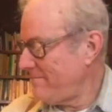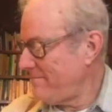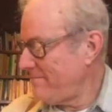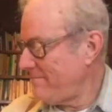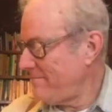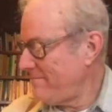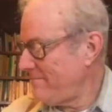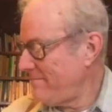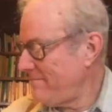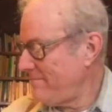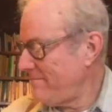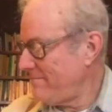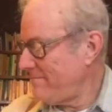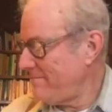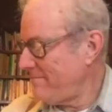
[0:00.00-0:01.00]

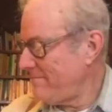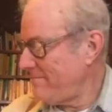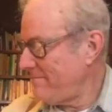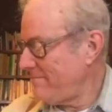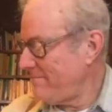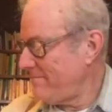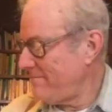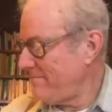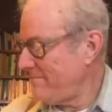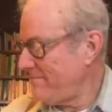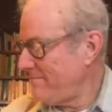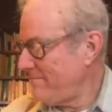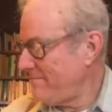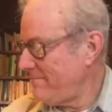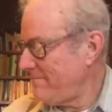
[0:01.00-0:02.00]

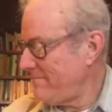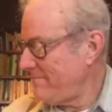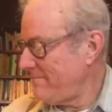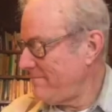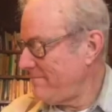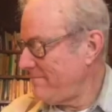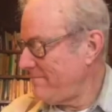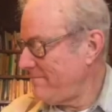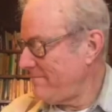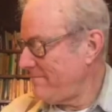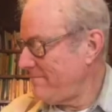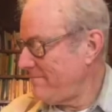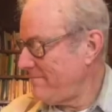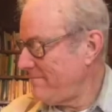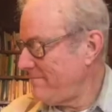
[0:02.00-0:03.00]

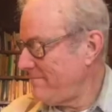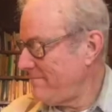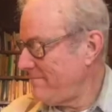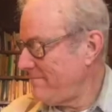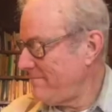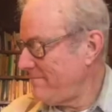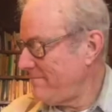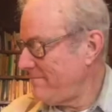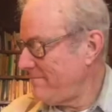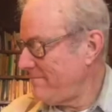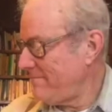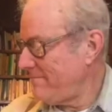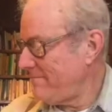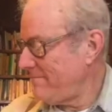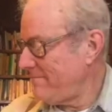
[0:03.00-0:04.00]

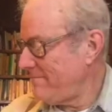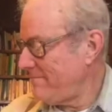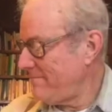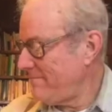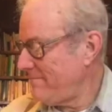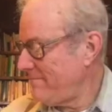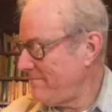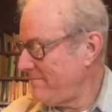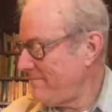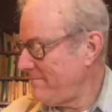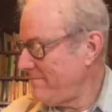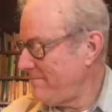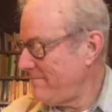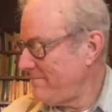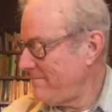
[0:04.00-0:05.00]

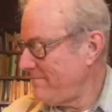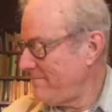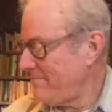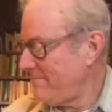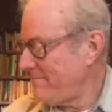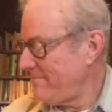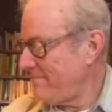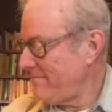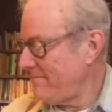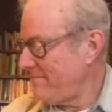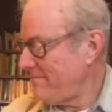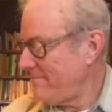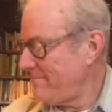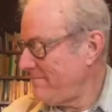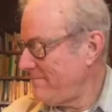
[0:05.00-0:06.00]

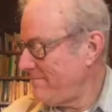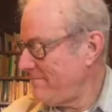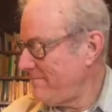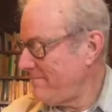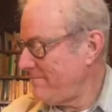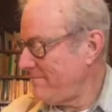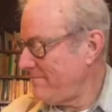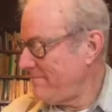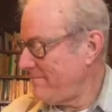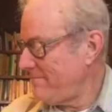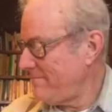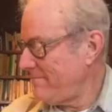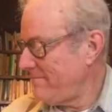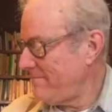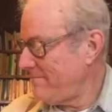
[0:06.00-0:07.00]

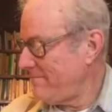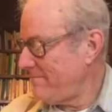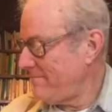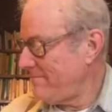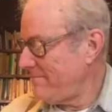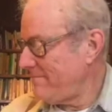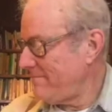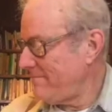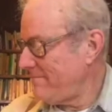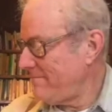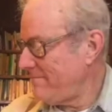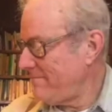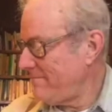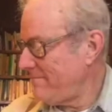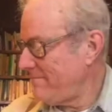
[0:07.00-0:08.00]
This person isn't speaking.